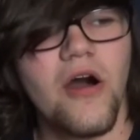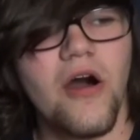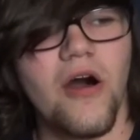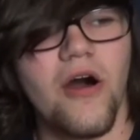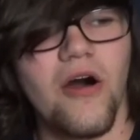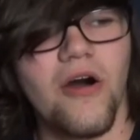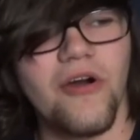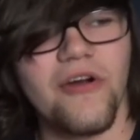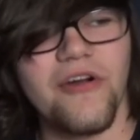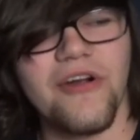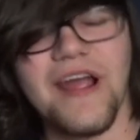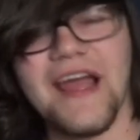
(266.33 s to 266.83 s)

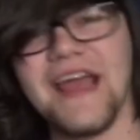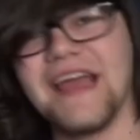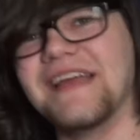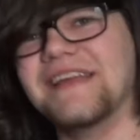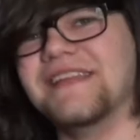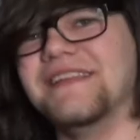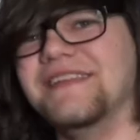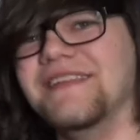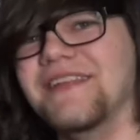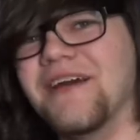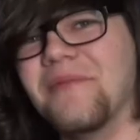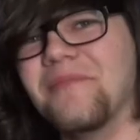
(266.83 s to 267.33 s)

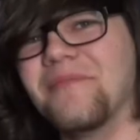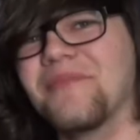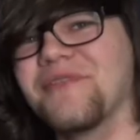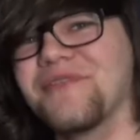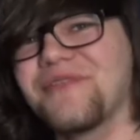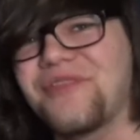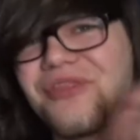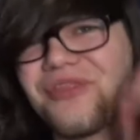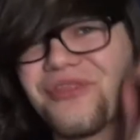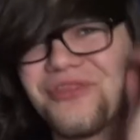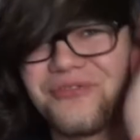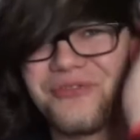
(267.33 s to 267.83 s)
Alright,
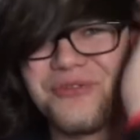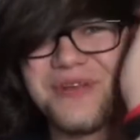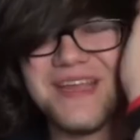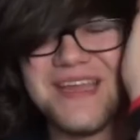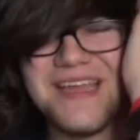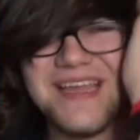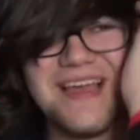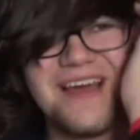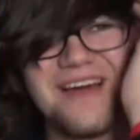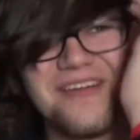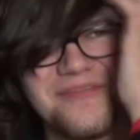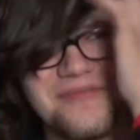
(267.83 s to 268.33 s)
number
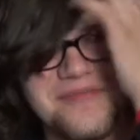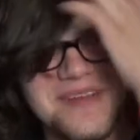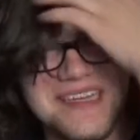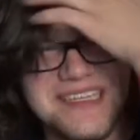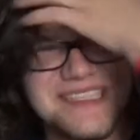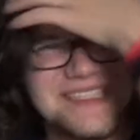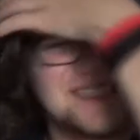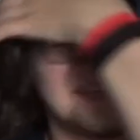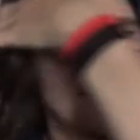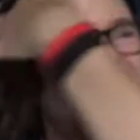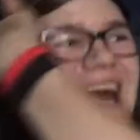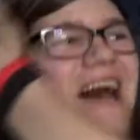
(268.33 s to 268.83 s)
3 of my
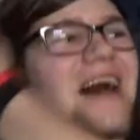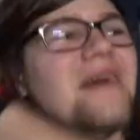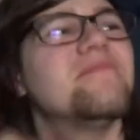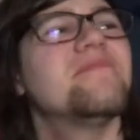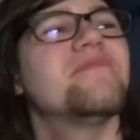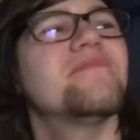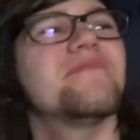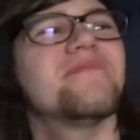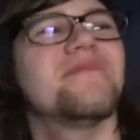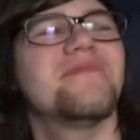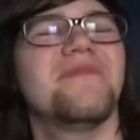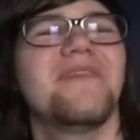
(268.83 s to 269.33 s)

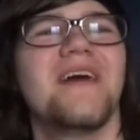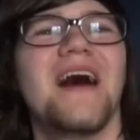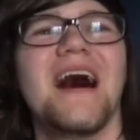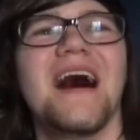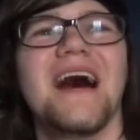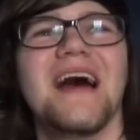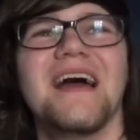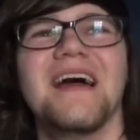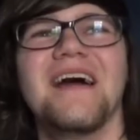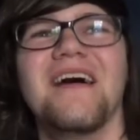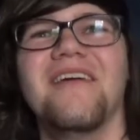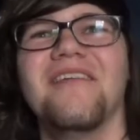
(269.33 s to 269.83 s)
top
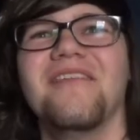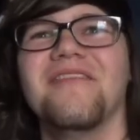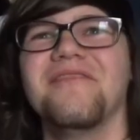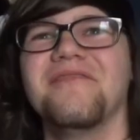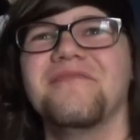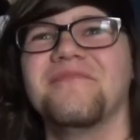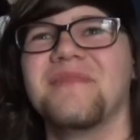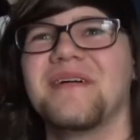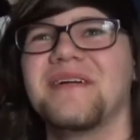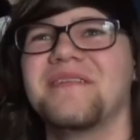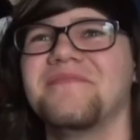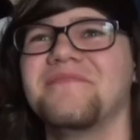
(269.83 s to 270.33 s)
5
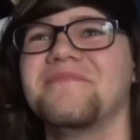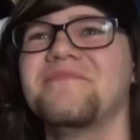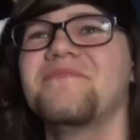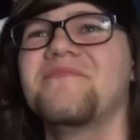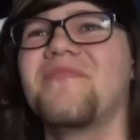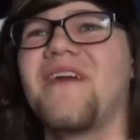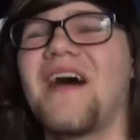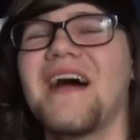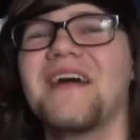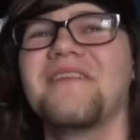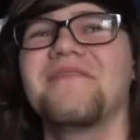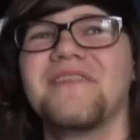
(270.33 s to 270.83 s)

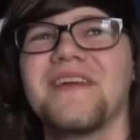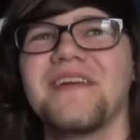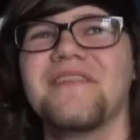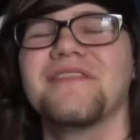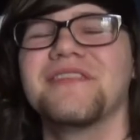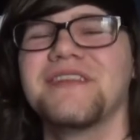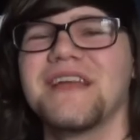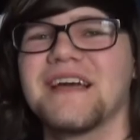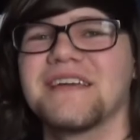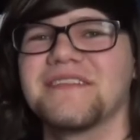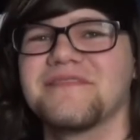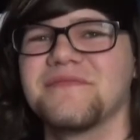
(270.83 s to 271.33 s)

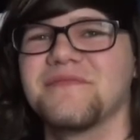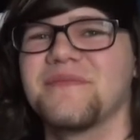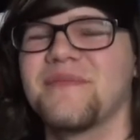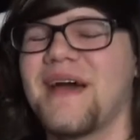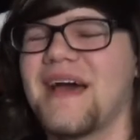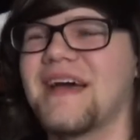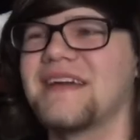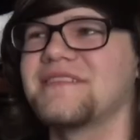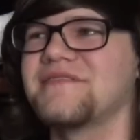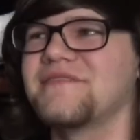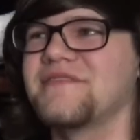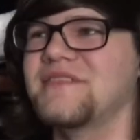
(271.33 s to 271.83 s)
favorite decks from the
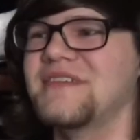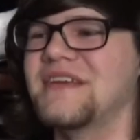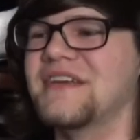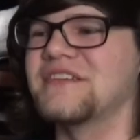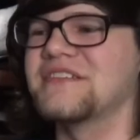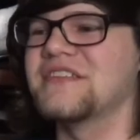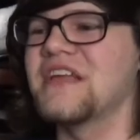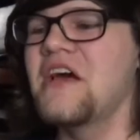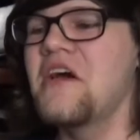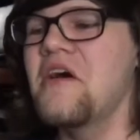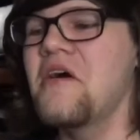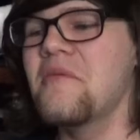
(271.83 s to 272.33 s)
past few
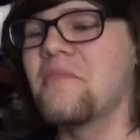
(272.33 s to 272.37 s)
years.